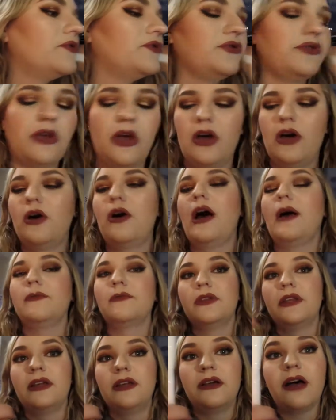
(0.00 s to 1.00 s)
so I'm
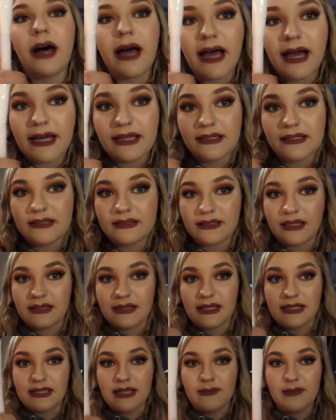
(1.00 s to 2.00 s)
really glad that
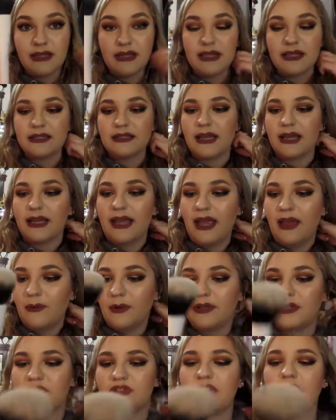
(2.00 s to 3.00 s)
they sent me this. I can't
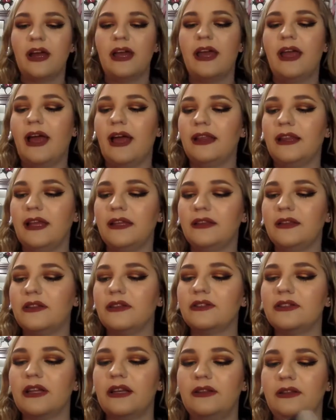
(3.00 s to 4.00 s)
wait to try it. I like that
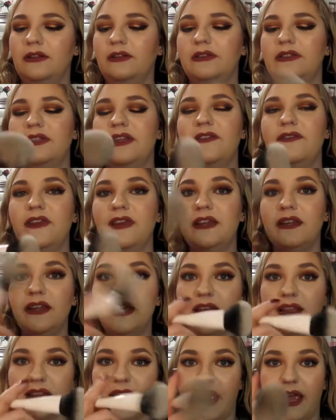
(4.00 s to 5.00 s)
there's like a little divot
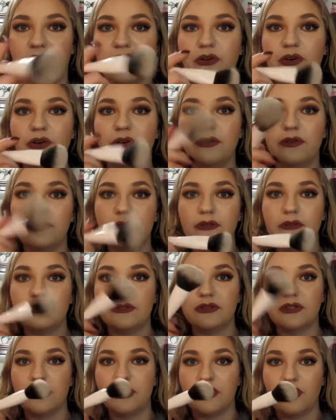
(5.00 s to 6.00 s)
in the handle
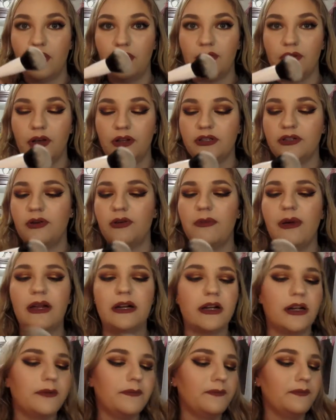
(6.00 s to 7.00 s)
so you can hold on to it
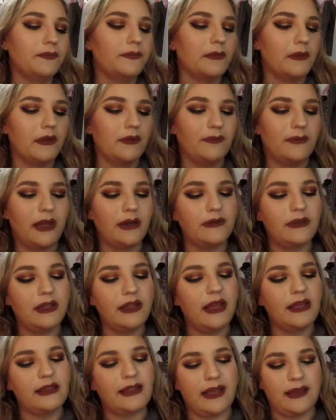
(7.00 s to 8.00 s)
better. But I really
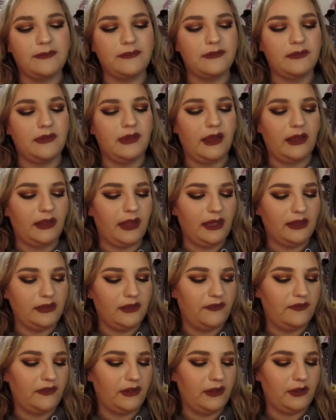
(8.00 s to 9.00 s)
like that. I like
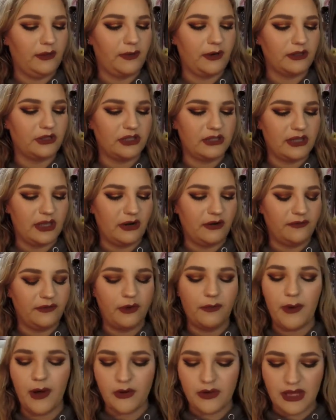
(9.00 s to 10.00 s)
the feel of the brushes. They don't
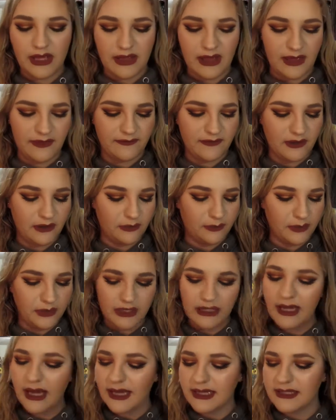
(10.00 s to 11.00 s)
feel pokey. They feel
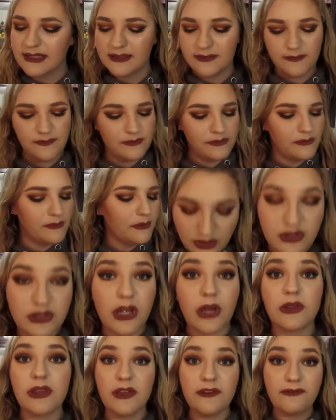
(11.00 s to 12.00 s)
pretty nice.
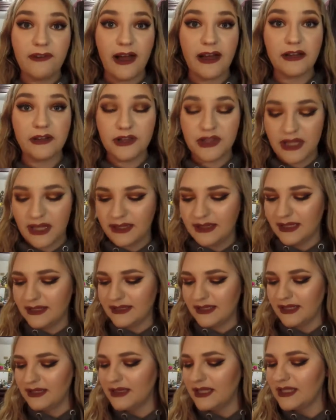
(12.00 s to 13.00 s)
So the final thing
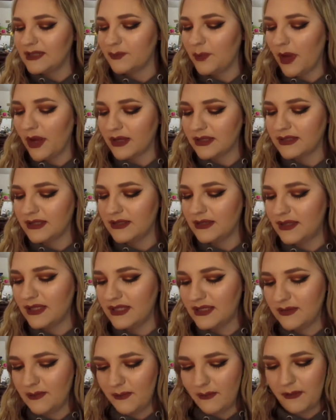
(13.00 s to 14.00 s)
that's in this box
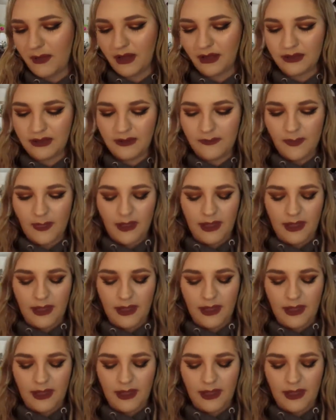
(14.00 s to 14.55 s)
this month